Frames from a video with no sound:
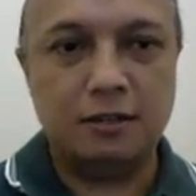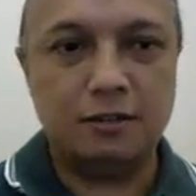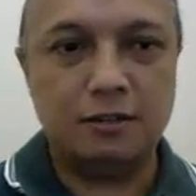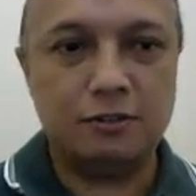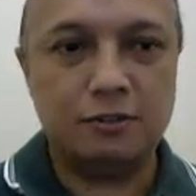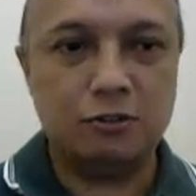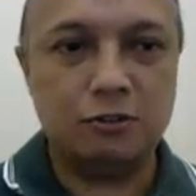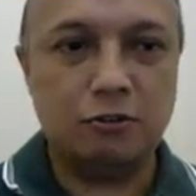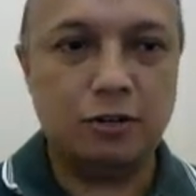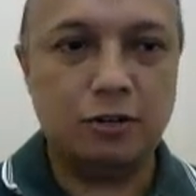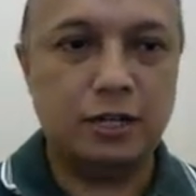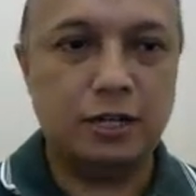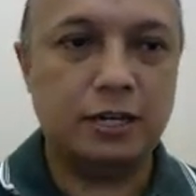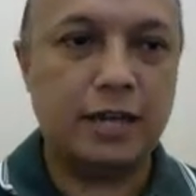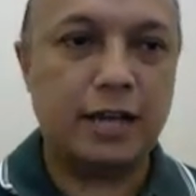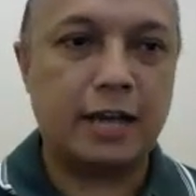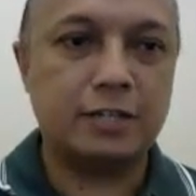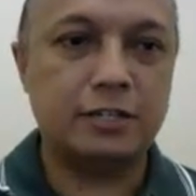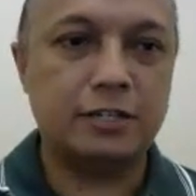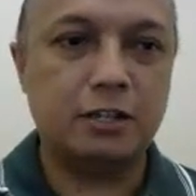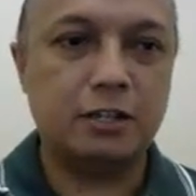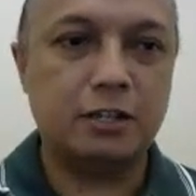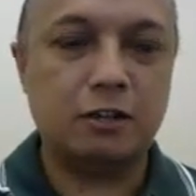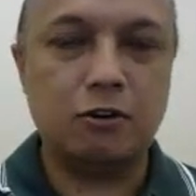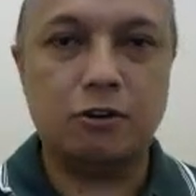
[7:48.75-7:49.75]
So in
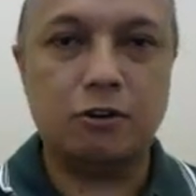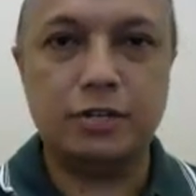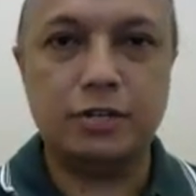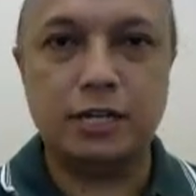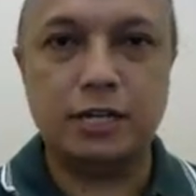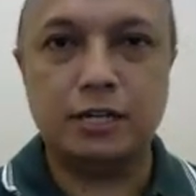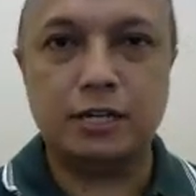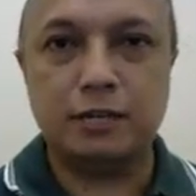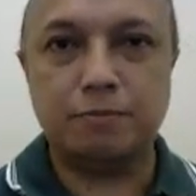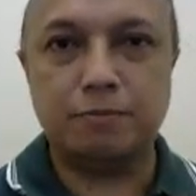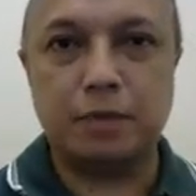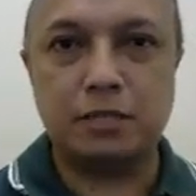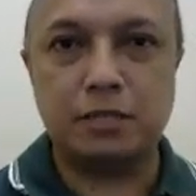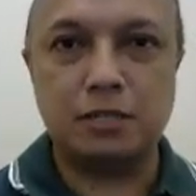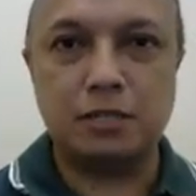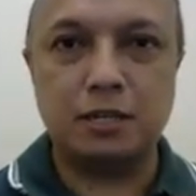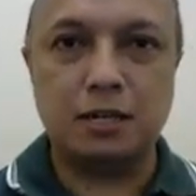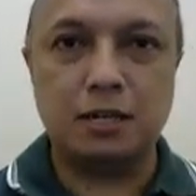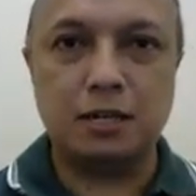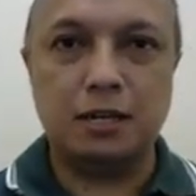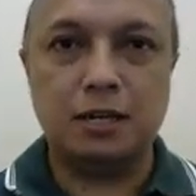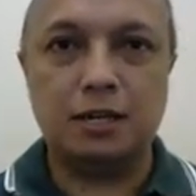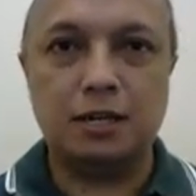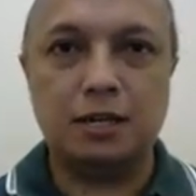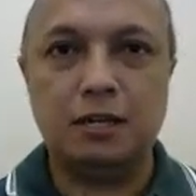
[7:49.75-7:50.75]
actual coding,
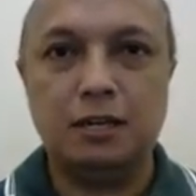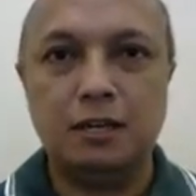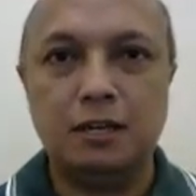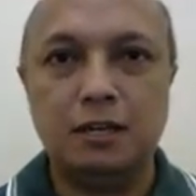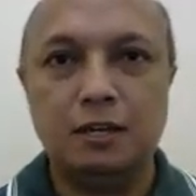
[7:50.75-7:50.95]
basically,